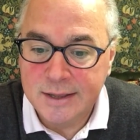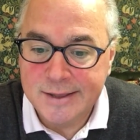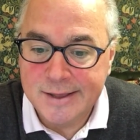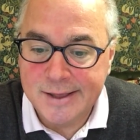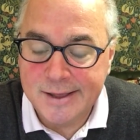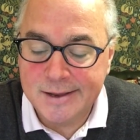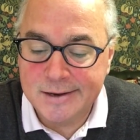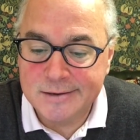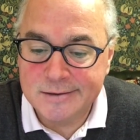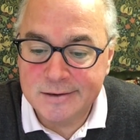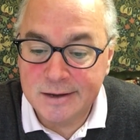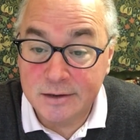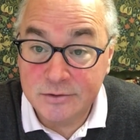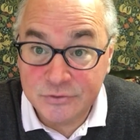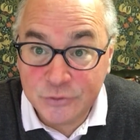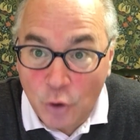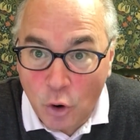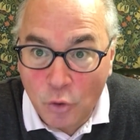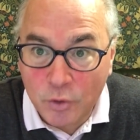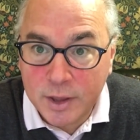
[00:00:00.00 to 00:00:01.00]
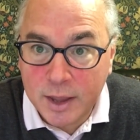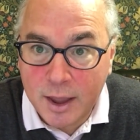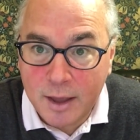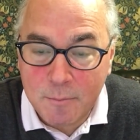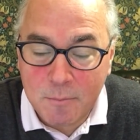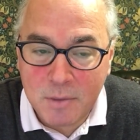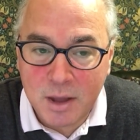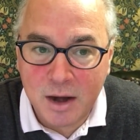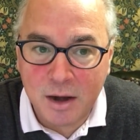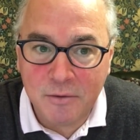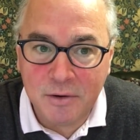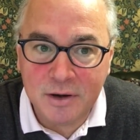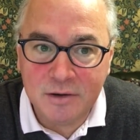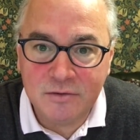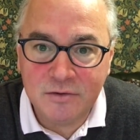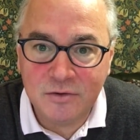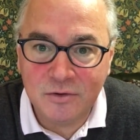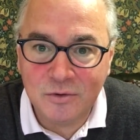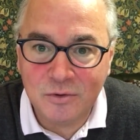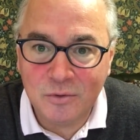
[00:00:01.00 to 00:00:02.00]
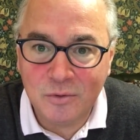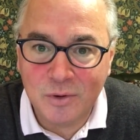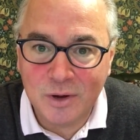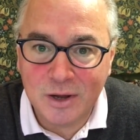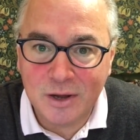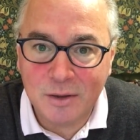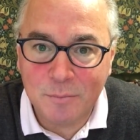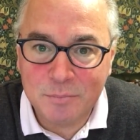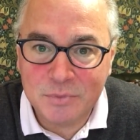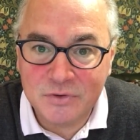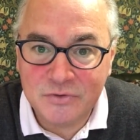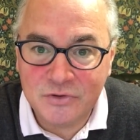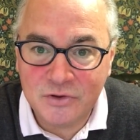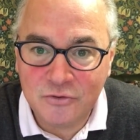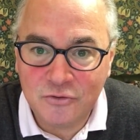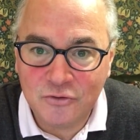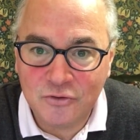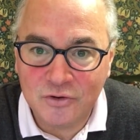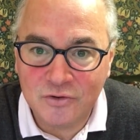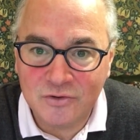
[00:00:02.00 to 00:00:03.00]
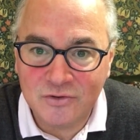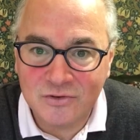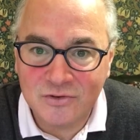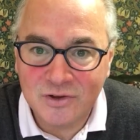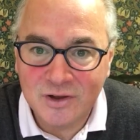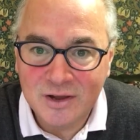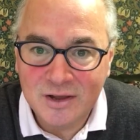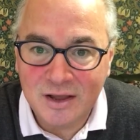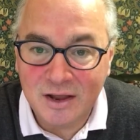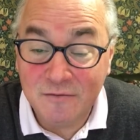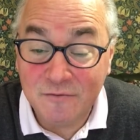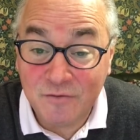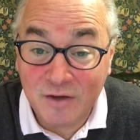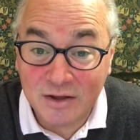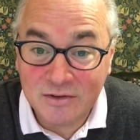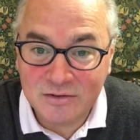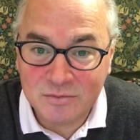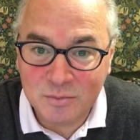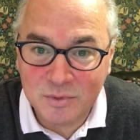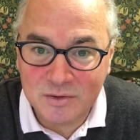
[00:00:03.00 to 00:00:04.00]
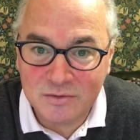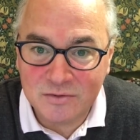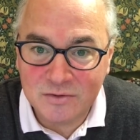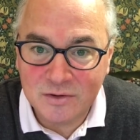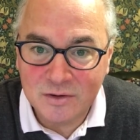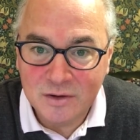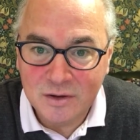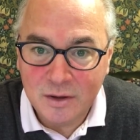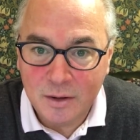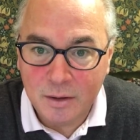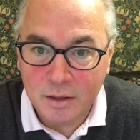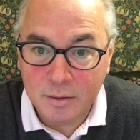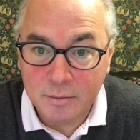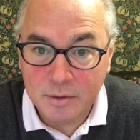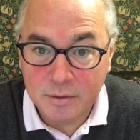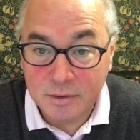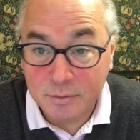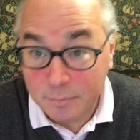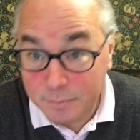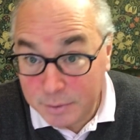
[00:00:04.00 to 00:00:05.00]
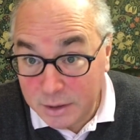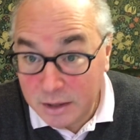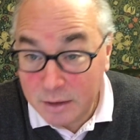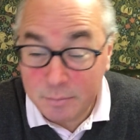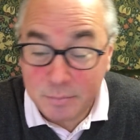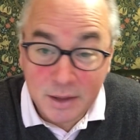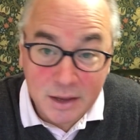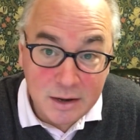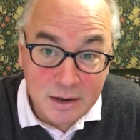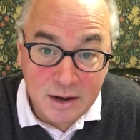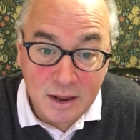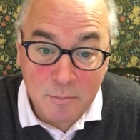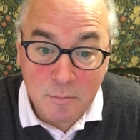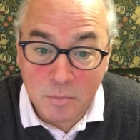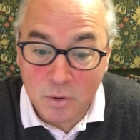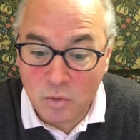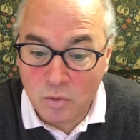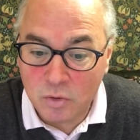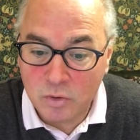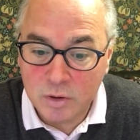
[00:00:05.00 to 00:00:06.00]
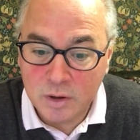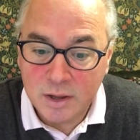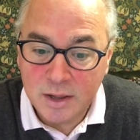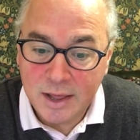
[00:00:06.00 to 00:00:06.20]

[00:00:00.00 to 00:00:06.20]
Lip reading: And don't get married to positions, investments. Be a bit nimble.